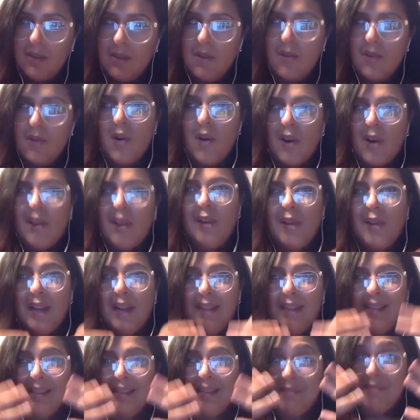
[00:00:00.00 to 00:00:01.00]
or you get
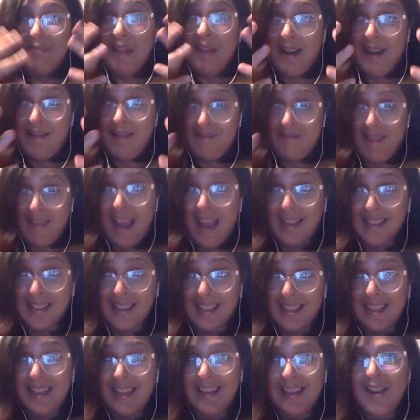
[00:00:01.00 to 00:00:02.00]
some kind of
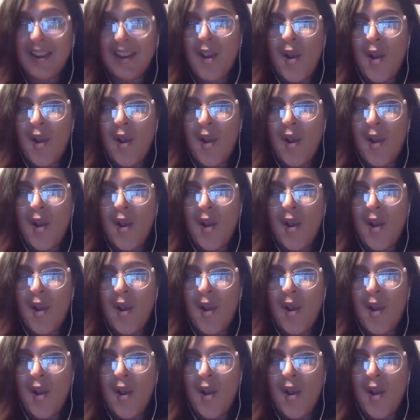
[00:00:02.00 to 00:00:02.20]
vaccine,